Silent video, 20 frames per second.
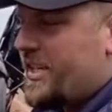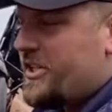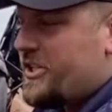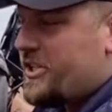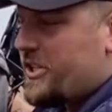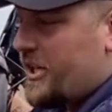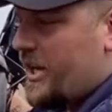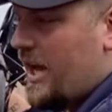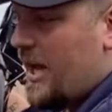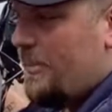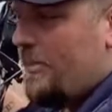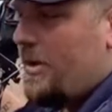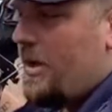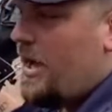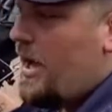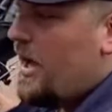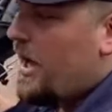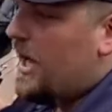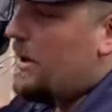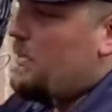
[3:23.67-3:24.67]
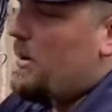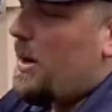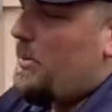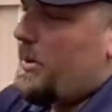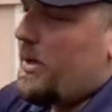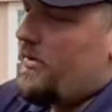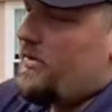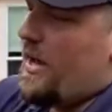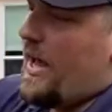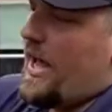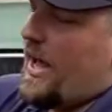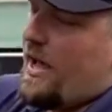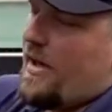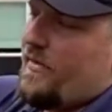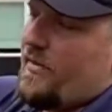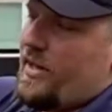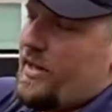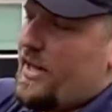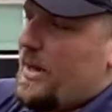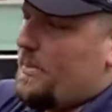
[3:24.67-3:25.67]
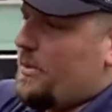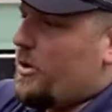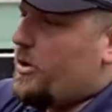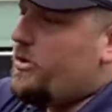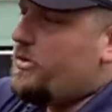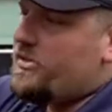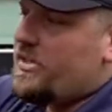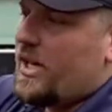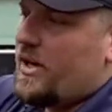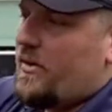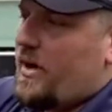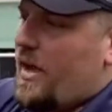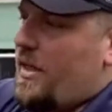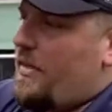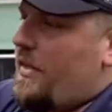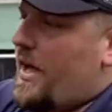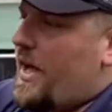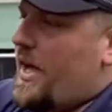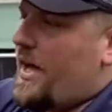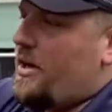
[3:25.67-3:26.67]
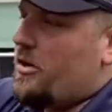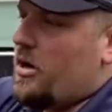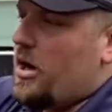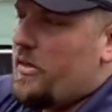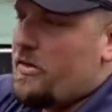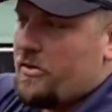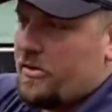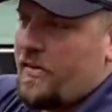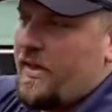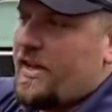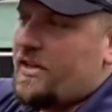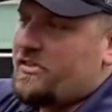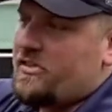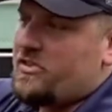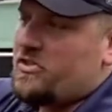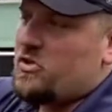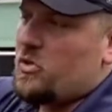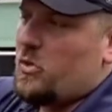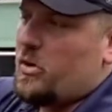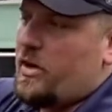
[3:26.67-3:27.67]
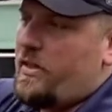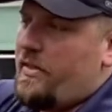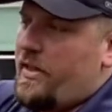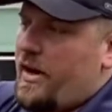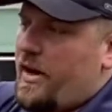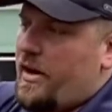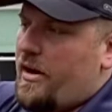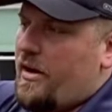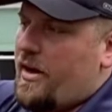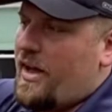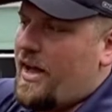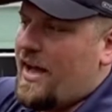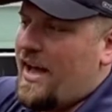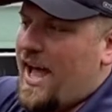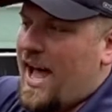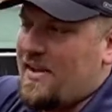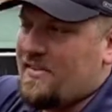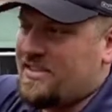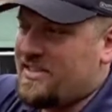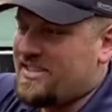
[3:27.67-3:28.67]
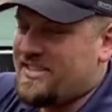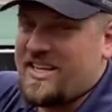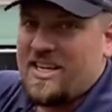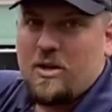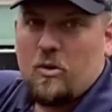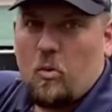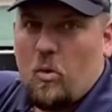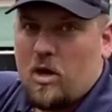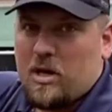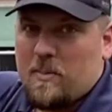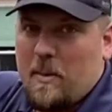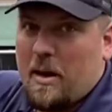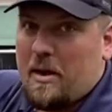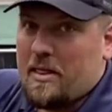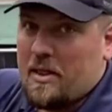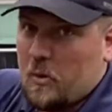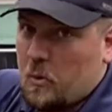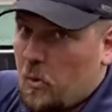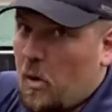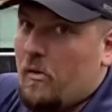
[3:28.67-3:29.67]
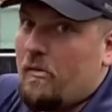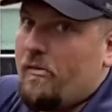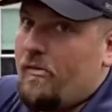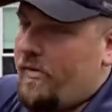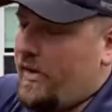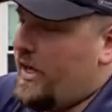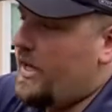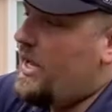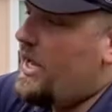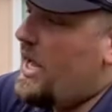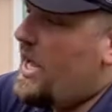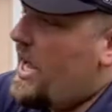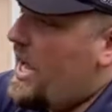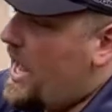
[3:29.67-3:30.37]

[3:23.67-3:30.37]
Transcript: it up. You could probably even have any type of koozie around that or other things to store in there. I haven't seen a water bottle that won't fit in